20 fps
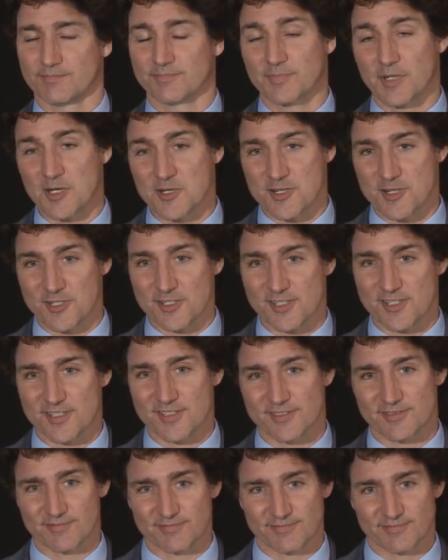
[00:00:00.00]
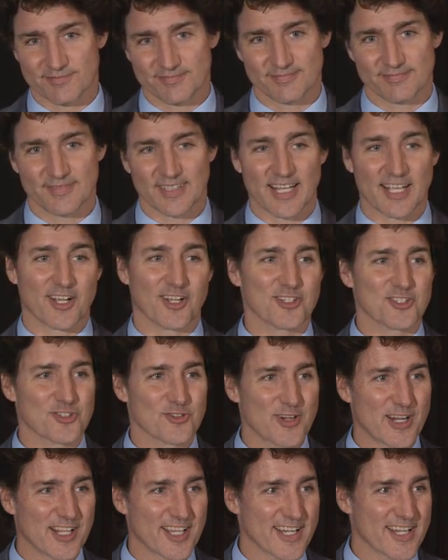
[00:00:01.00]
Partners like
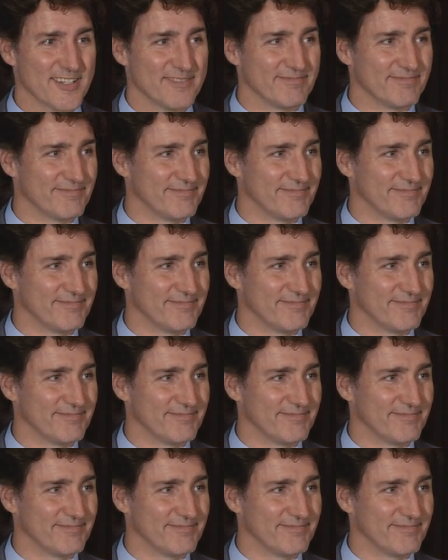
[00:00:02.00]
Australia.